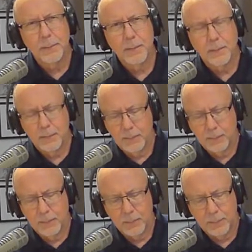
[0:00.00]
Yeah.
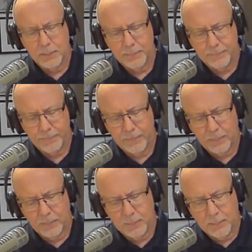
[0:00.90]
Let's move
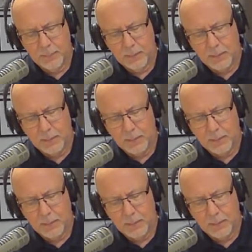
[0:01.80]
on with it.